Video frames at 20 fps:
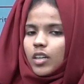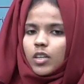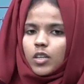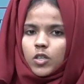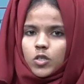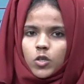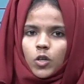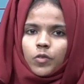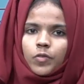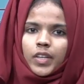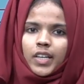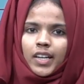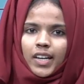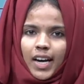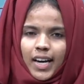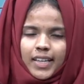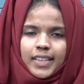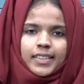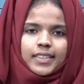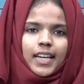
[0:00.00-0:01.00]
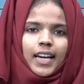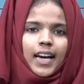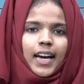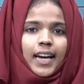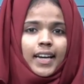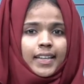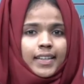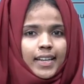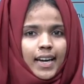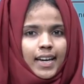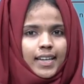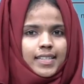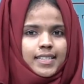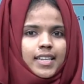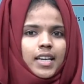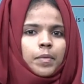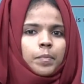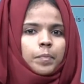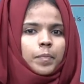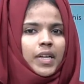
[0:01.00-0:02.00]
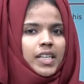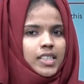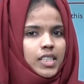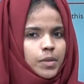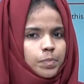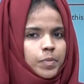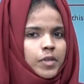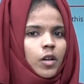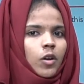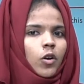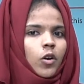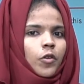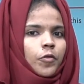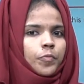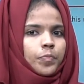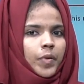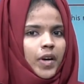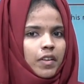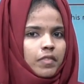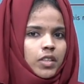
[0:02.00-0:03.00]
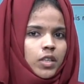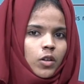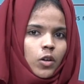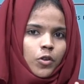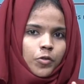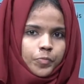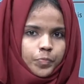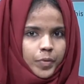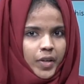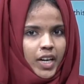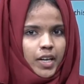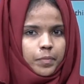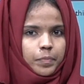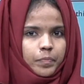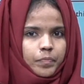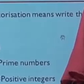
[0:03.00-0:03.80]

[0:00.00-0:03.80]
So we write 8 as a multiple of power of prime.